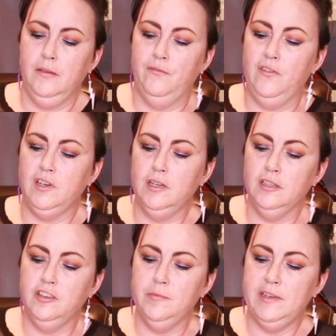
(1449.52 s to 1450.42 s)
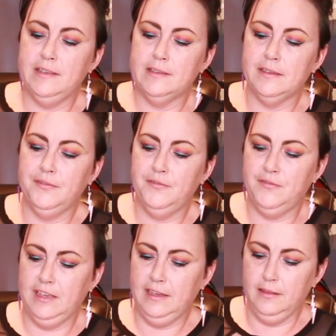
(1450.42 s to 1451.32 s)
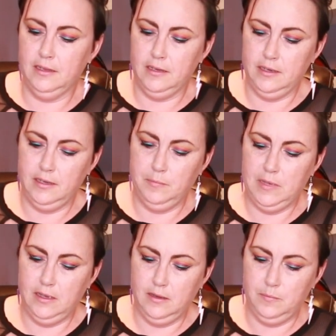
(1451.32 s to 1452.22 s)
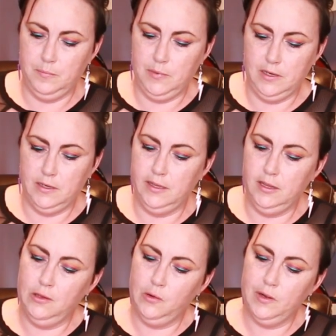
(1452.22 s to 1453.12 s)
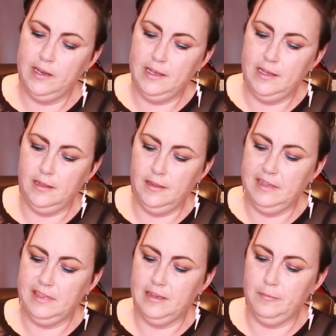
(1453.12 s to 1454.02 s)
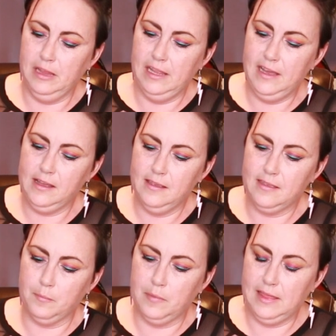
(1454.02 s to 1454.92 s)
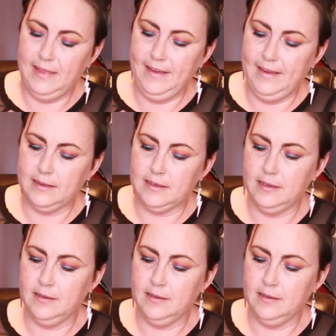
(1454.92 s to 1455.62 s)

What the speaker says: Voluminous Feline, made by L'Oreal in the blackest black.